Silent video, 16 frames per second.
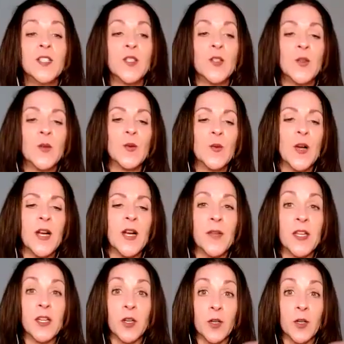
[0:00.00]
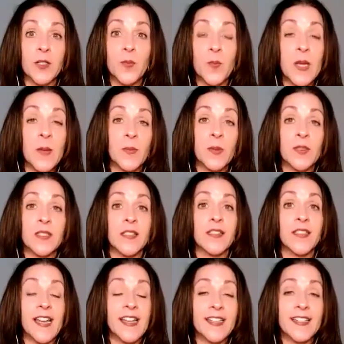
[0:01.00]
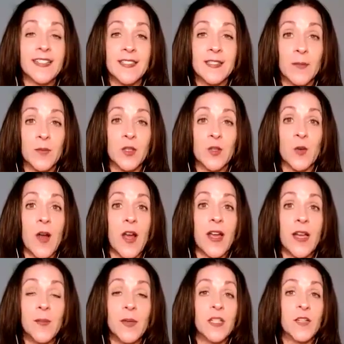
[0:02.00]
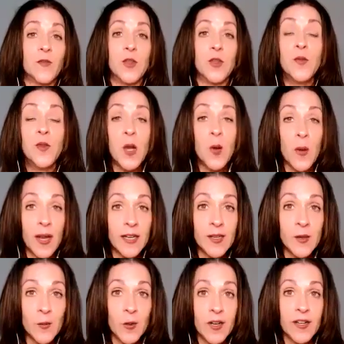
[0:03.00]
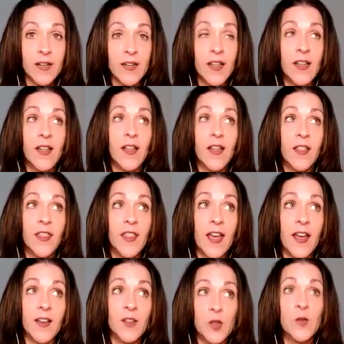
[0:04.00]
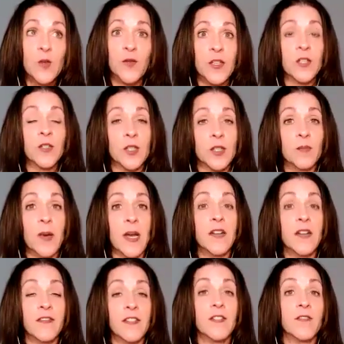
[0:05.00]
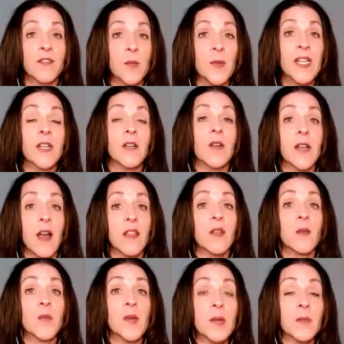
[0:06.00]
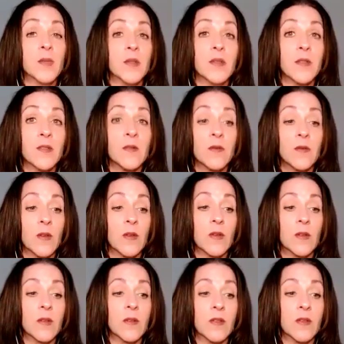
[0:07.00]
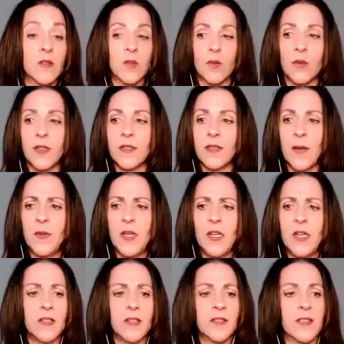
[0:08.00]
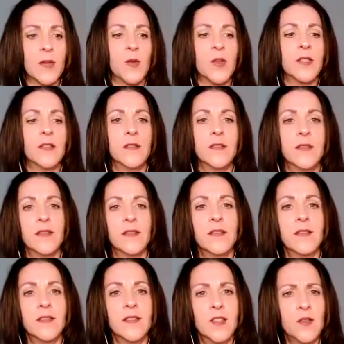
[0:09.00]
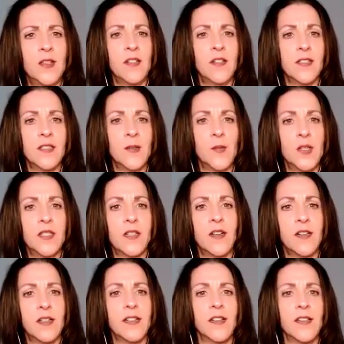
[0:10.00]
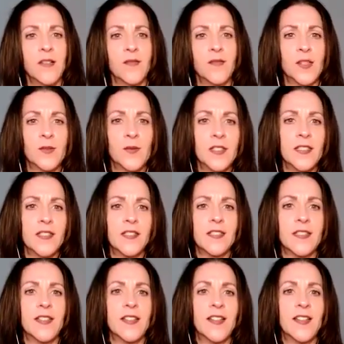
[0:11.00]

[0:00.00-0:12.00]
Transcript: to encourage people to like and subscribe. And if you know anyone that you feel could benefit from hearing other people's stories, I'm hearing someone. Do you hear someone talking on the phone with us?